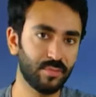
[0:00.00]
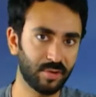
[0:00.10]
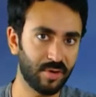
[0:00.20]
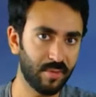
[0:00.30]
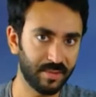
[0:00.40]
we
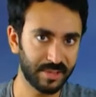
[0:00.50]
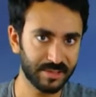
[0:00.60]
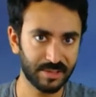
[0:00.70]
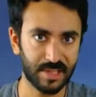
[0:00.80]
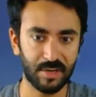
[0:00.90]
can get into
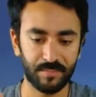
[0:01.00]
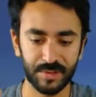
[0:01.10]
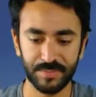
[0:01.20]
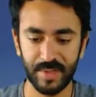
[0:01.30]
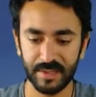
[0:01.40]
more
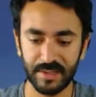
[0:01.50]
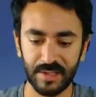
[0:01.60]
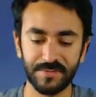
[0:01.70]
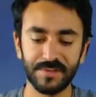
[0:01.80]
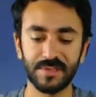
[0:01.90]
complex
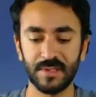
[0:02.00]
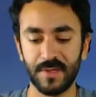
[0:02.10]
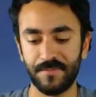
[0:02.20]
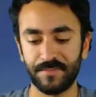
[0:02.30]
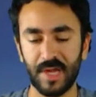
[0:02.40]
kind of
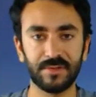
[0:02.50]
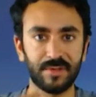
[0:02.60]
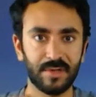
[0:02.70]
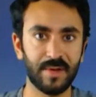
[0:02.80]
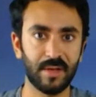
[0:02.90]
perspectives.
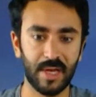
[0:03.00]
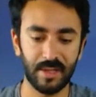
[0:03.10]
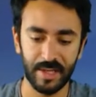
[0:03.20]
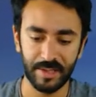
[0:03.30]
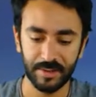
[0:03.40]

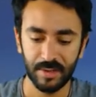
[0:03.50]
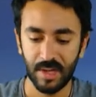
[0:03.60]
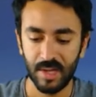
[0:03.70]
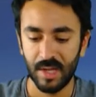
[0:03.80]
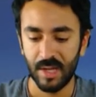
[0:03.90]
I'll talk
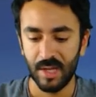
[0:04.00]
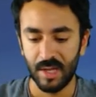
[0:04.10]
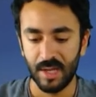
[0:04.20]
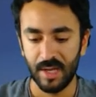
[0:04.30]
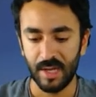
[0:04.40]
about that
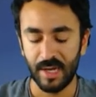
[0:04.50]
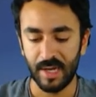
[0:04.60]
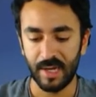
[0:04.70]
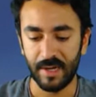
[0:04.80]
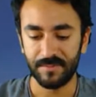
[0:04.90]
later.
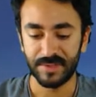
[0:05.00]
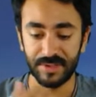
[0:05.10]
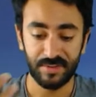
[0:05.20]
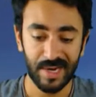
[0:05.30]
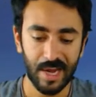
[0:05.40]

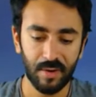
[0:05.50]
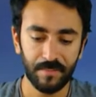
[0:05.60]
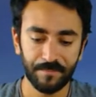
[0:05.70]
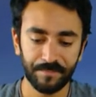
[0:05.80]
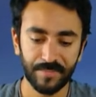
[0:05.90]

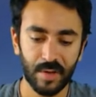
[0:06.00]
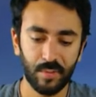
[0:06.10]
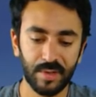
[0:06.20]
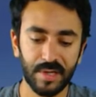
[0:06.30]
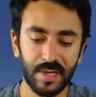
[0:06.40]
So
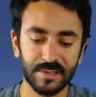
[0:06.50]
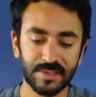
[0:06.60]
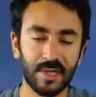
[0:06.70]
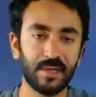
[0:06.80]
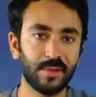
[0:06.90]
now
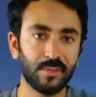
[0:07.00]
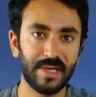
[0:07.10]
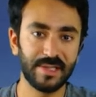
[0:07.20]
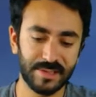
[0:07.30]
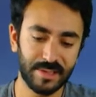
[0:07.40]
we're
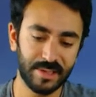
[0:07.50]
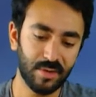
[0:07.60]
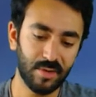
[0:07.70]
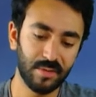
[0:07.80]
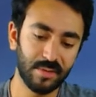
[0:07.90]
gonna start
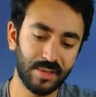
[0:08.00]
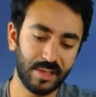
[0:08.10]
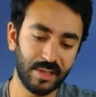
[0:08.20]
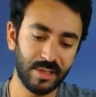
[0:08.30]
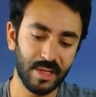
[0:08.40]

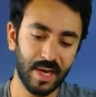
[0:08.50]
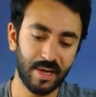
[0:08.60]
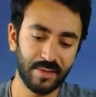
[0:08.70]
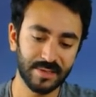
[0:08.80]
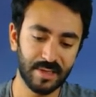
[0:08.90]
erasing all
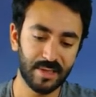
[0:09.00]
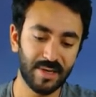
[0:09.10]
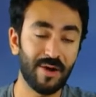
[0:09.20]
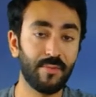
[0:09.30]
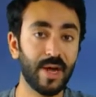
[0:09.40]
the
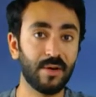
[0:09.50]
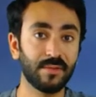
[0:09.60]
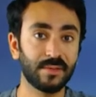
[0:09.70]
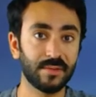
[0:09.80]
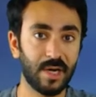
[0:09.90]
areas
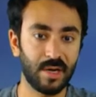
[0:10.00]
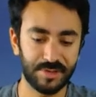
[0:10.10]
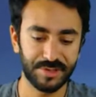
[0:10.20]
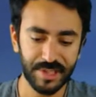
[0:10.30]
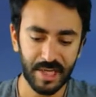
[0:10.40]
that are
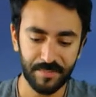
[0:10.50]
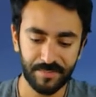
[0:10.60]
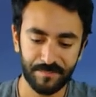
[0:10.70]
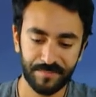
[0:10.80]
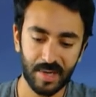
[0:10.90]
around
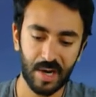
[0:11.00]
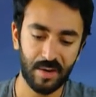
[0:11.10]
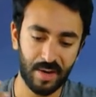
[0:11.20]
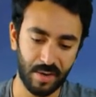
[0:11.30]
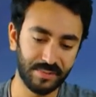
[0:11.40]
our
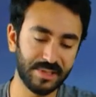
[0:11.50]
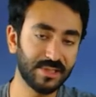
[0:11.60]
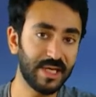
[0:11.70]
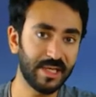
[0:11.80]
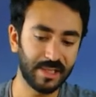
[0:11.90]
shape,
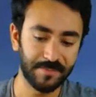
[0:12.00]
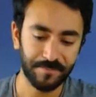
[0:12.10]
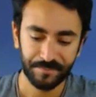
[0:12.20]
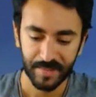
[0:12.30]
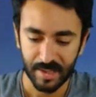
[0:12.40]
around
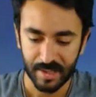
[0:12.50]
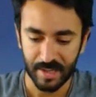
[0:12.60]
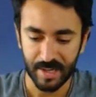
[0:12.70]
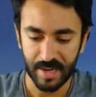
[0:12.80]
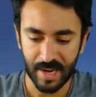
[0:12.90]
this
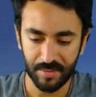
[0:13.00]
lady.